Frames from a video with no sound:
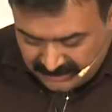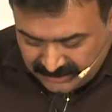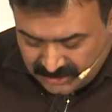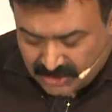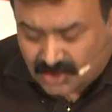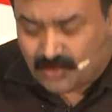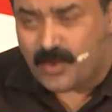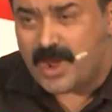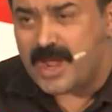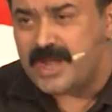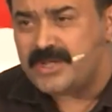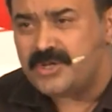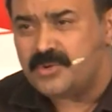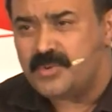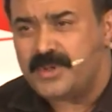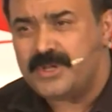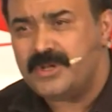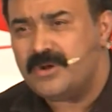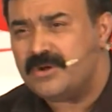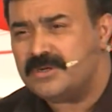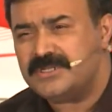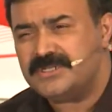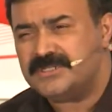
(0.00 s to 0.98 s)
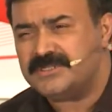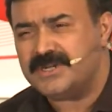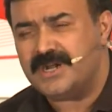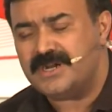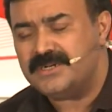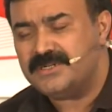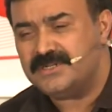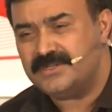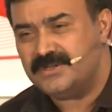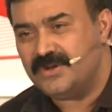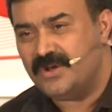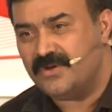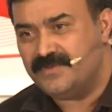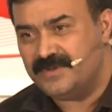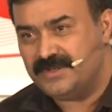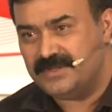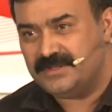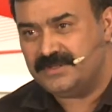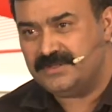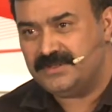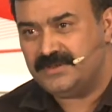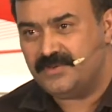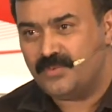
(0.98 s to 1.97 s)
So why do we not start a novel?